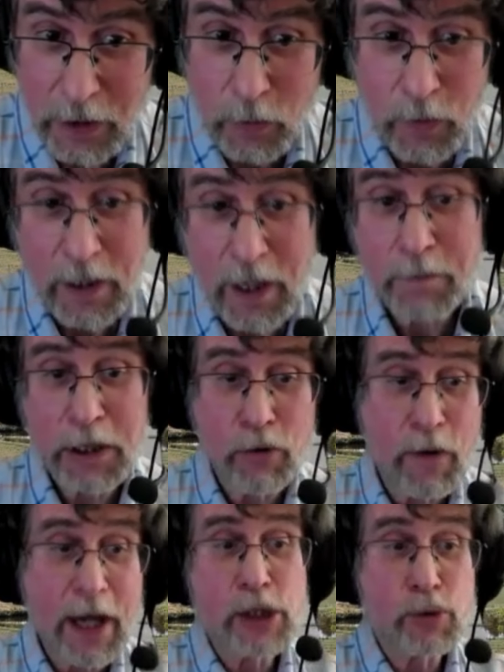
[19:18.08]
We're not
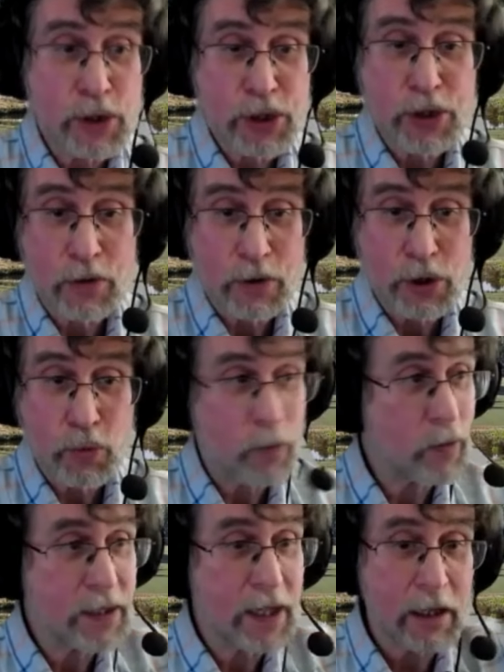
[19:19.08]
being graduate students
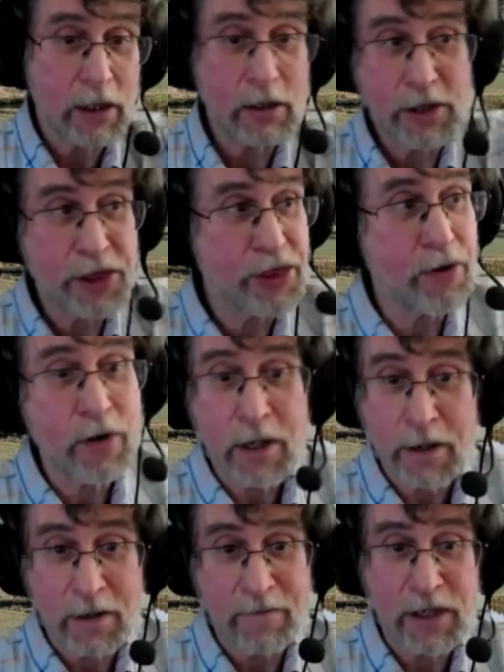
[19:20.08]
where we take
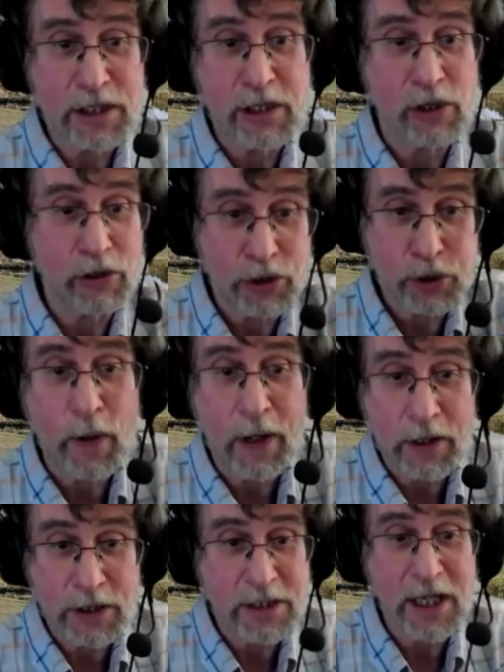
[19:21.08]
30 of these little
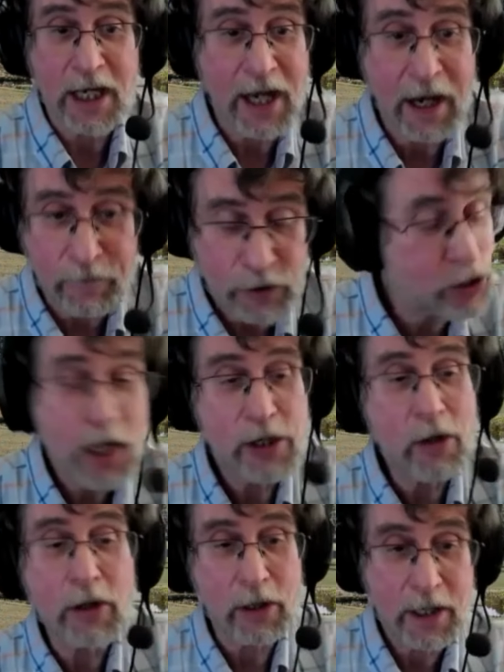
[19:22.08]
squares and take an average.
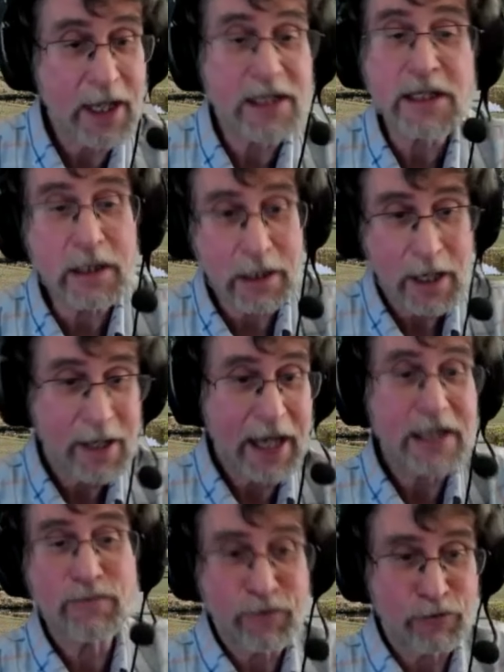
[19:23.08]
No,
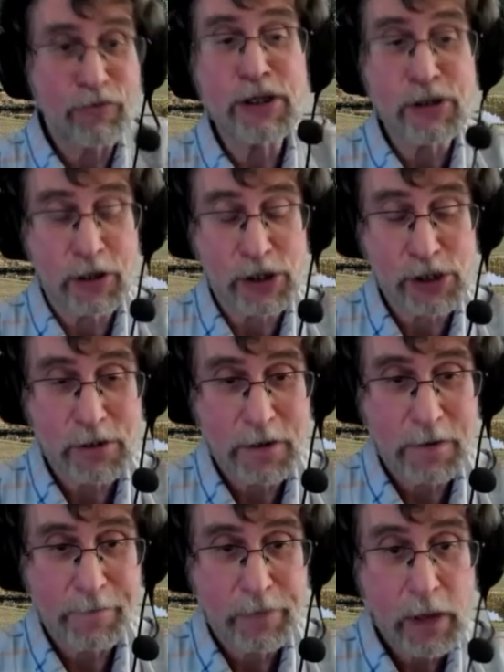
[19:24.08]
that's for research.
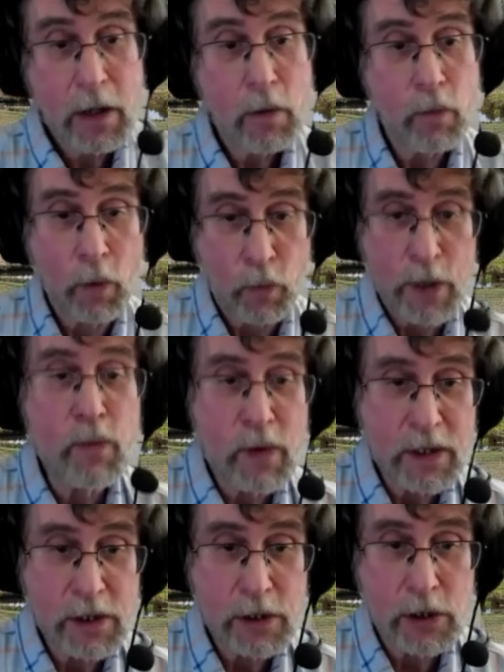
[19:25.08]
What we
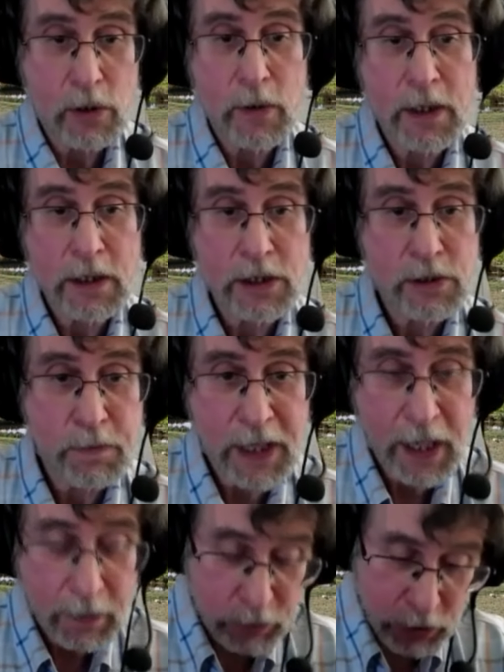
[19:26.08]
need to do is
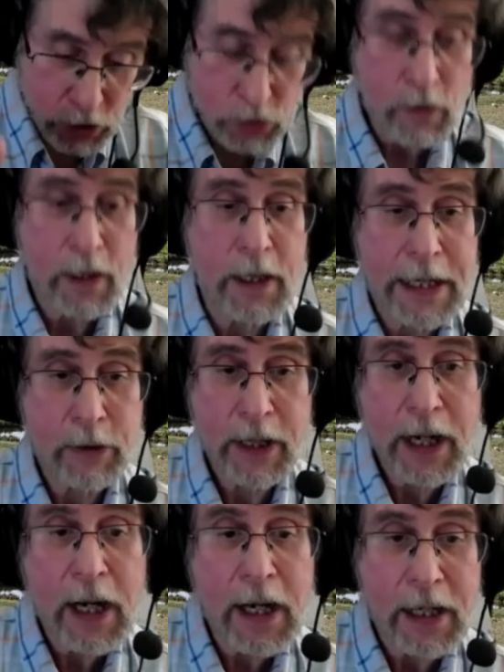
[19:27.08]
be able to train
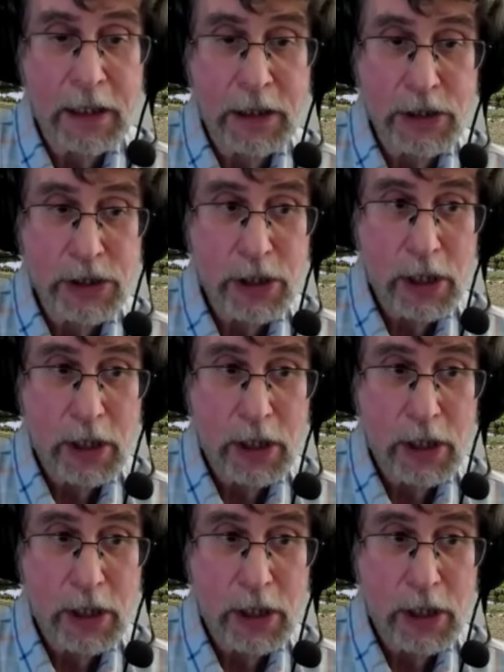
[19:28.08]
our eyes